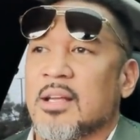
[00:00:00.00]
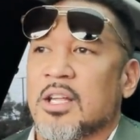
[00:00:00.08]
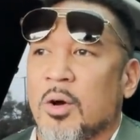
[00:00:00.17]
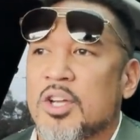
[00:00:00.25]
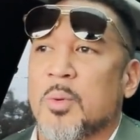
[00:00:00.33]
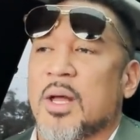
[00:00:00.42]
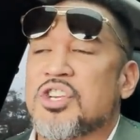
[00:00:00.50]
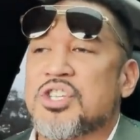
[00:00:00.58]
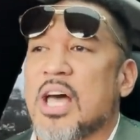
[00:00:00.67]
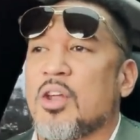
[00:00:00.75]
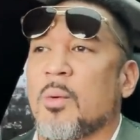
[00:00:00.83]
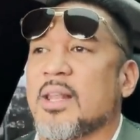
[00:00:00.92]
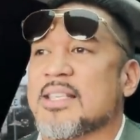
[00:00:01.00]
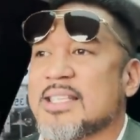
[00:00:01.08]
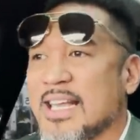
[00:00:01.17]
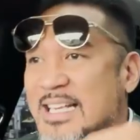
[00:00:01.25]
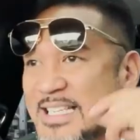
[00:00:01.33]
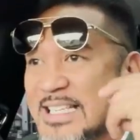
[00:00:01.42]
You always wanna shadow the one that's
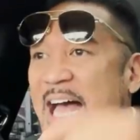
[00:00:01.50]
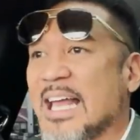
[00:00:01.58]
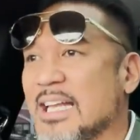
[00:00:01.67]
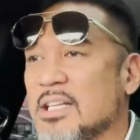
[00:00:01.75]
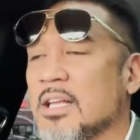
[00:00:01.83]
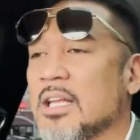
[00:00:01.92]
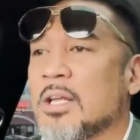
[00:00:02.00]
excited.